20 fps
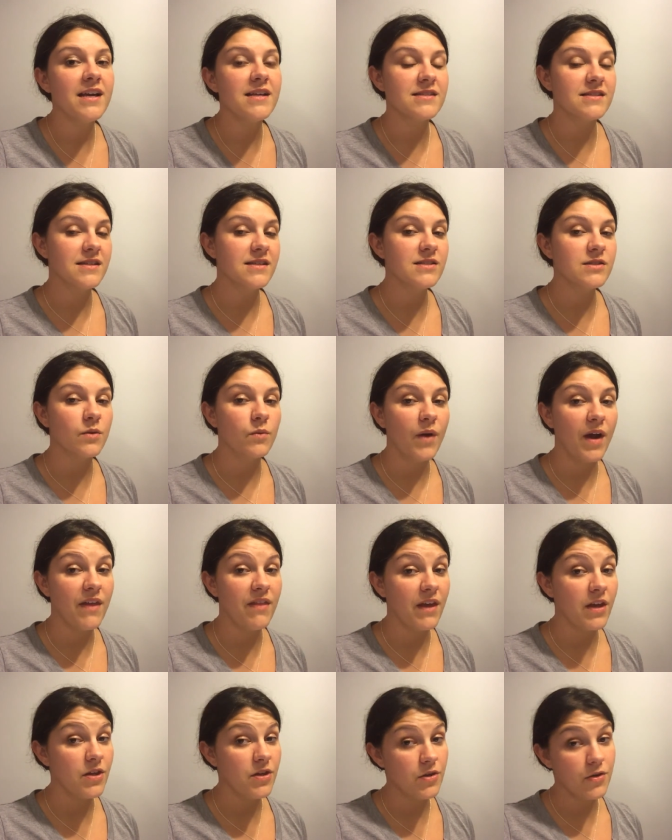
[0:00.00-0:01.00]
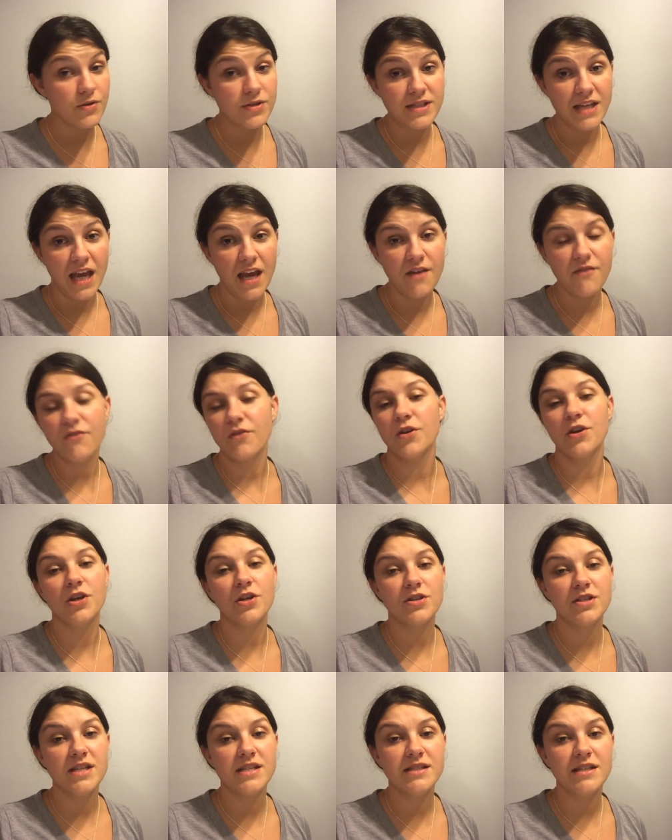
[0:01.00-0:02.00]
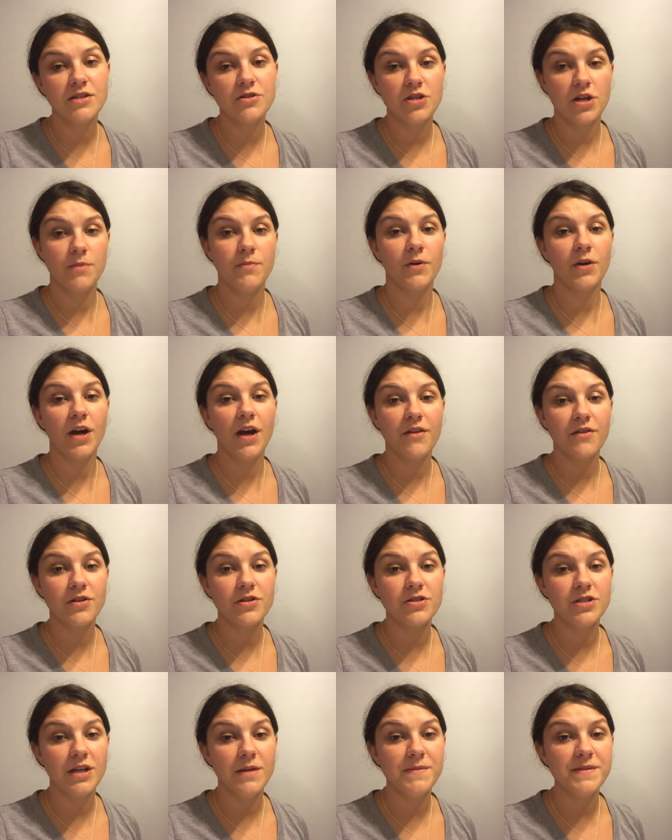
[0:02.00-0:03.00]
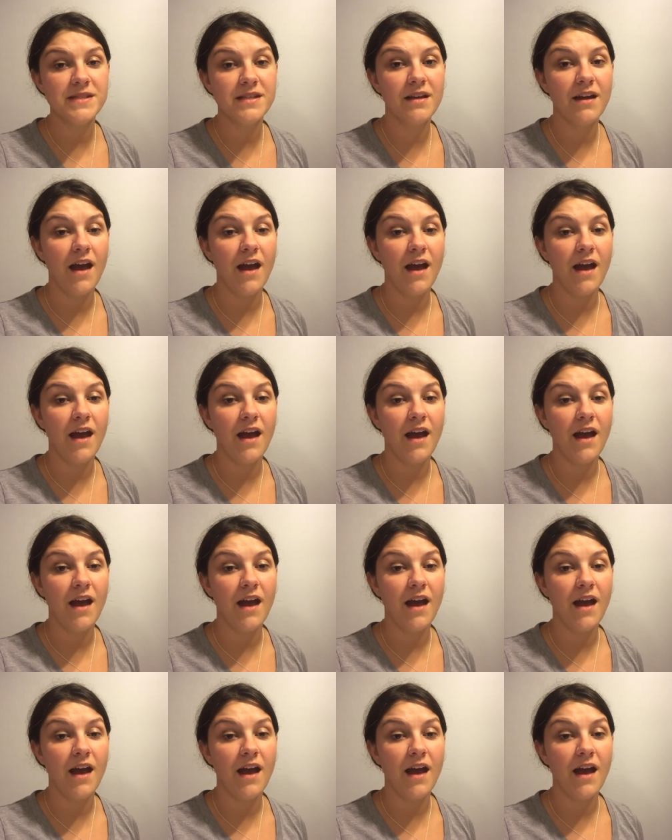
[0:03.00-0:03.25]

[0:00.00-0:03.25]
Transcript: Is this a way that you save for your Disney trip or other trips?